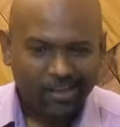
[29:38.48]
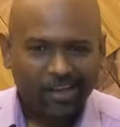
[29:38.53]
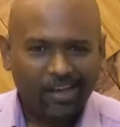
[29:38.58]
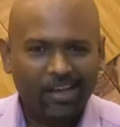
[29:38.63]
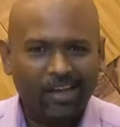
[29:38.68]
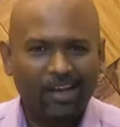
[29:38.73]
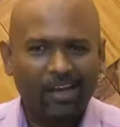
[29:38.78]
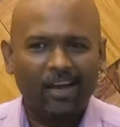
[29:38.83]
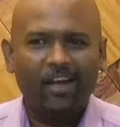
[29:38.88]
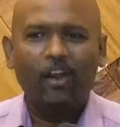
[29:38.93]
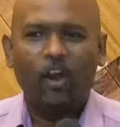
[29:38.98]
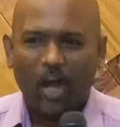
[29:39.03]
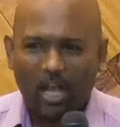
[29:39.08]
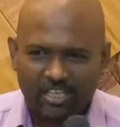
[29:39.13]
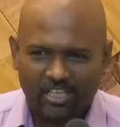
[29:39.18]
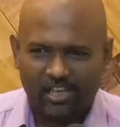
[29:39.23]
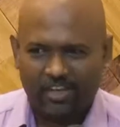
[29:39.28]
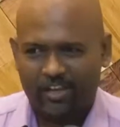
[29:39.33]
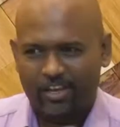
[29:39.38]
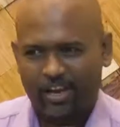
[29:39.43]
uh, a
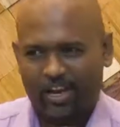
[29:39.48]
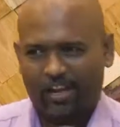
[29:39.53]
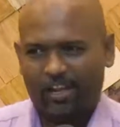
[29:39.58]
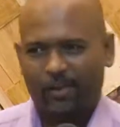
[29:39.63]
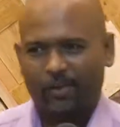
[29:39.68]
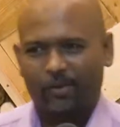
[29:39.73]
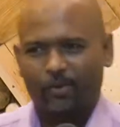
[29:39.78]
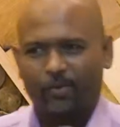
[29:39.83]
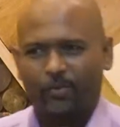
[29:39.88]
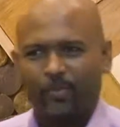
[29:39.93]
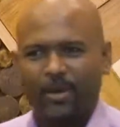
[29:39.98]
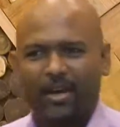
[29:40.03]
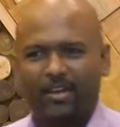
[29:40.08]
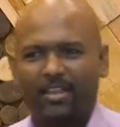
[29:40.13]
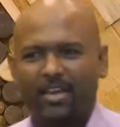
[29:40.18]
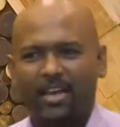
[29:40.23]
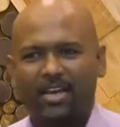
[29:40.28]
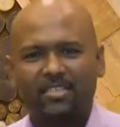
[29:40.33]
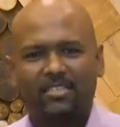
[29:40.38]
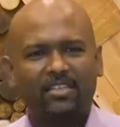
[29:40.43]
logic here where
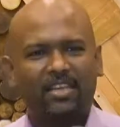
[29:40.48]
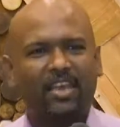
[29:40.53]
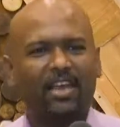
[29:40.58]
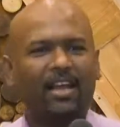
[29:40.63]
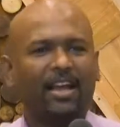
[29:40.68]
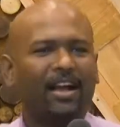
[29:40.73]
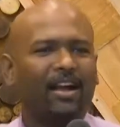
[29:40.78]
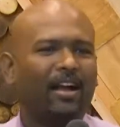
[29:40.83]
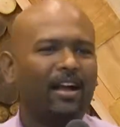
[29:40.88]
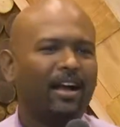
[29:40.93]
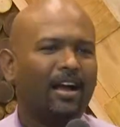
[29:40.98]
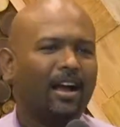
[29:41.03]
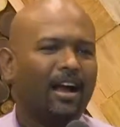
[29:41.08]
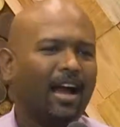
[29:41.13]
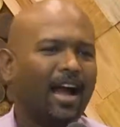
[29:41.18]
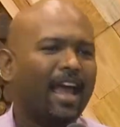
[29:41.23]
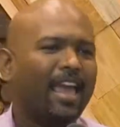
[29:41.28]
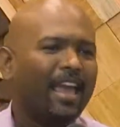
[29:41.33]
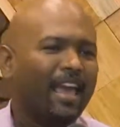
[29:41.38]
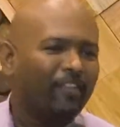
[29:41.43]
they are saying,
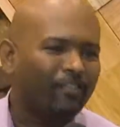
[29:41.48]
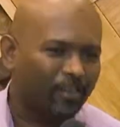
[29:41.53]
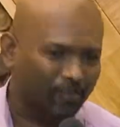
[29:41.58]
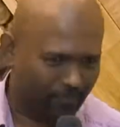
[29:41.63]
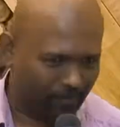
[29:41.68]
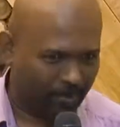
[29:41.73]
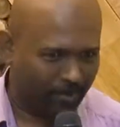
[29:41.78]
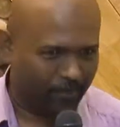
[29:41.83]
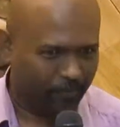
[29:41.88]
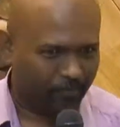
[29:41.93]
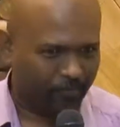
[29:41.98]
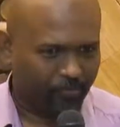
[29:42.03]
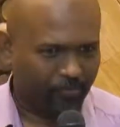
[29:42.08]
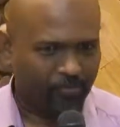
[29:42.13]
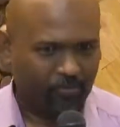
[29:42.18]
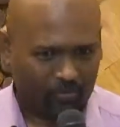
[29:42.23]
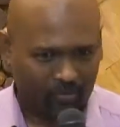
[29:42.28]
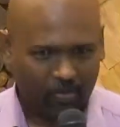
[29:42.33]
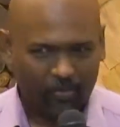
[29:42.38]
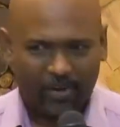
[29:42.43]
I have the freedom,
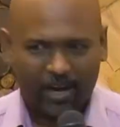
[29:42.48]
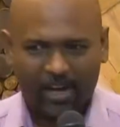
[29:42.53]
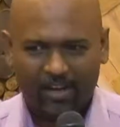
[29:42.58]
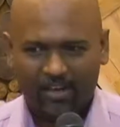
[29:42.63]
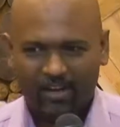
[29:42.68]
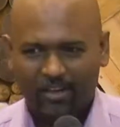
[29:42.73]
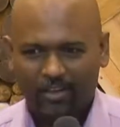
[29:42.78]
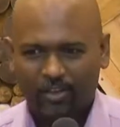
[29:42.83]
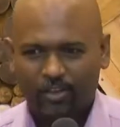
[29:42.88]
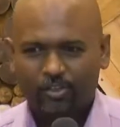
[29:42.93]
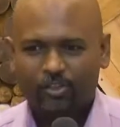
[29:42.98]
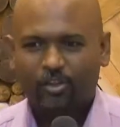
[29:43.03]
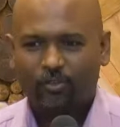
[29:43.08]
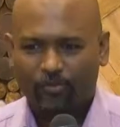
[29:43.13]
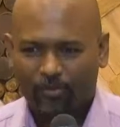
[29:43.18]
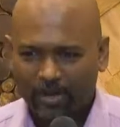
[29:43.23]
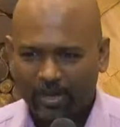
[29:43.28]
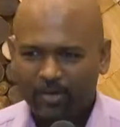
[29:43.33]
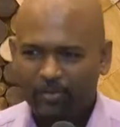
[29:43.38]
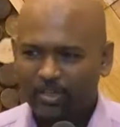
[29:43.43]
right? So
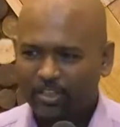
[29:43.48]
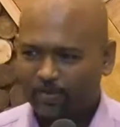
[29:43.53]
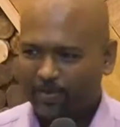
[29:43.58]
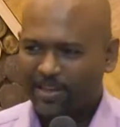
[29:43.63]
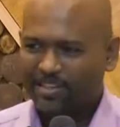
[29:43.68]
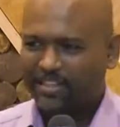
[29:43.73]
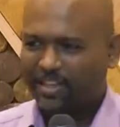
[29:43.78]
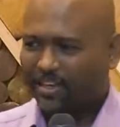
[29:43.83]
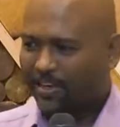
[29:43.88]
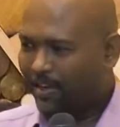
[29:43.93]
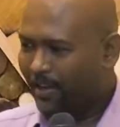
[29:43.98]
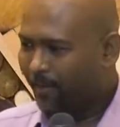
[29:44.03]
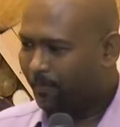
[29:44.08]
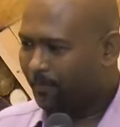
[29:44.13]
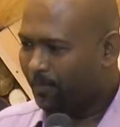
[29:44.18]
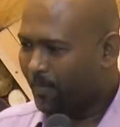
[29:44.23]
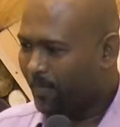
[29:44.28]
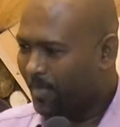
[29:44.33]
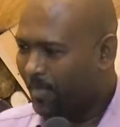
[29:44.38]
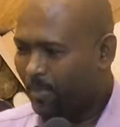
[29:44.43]
freedom is basically
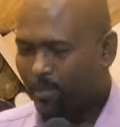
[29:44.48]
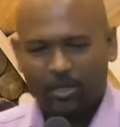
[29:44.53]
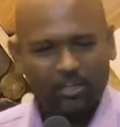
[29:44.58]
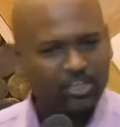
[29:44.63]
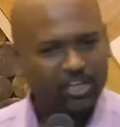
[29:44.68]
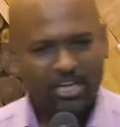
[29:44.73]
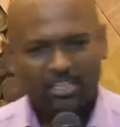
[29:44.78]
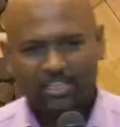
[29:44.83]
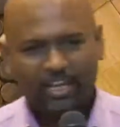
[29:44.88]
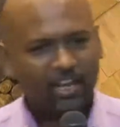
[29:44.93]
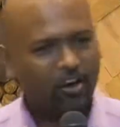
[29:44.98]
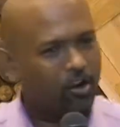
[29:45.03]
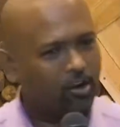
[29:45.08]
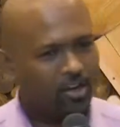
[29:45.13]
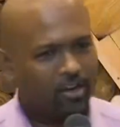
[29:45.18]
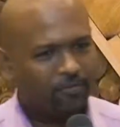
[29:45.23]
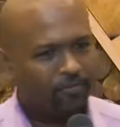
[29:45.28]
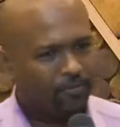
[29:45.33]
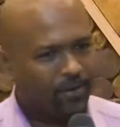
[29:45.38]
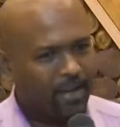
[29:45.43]
the church cannot
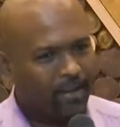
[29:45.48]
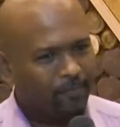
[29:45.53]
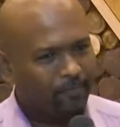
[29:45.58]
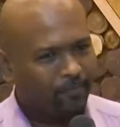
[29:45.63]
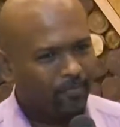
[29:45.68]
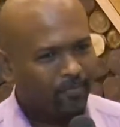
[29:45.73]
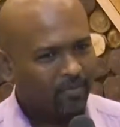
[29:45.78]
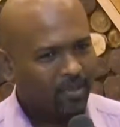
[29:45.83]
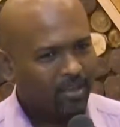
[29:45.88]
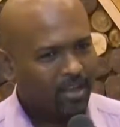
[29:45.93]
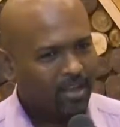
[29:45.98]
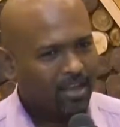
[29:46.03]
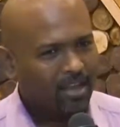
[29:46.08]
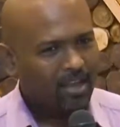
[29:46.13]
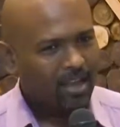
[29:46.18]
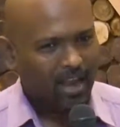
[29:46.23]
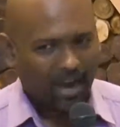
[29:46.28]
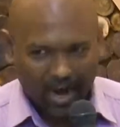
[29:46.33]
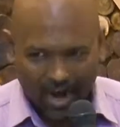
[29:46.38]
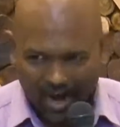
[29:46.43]
interfere.
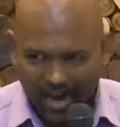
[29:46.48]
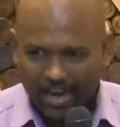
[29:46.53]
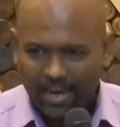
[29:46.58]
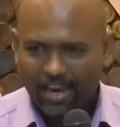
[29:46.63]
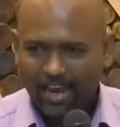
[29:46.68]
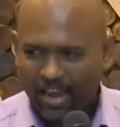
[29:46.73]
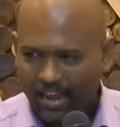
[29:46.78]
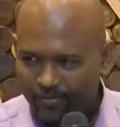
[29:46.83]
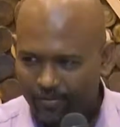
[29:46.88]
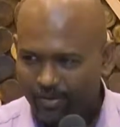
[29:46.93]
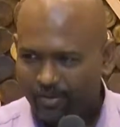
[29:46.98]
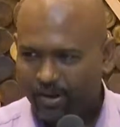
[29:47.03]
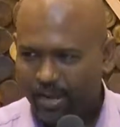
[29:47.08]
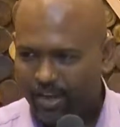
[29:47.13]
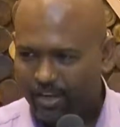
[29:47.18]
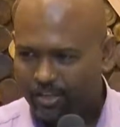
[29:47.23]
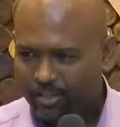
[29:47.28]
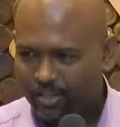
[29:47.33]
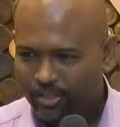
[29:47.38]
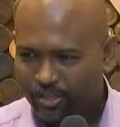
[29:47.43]
I have the
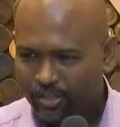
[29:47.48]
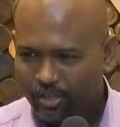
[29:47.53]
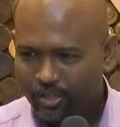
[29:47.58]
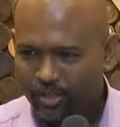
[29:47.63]
right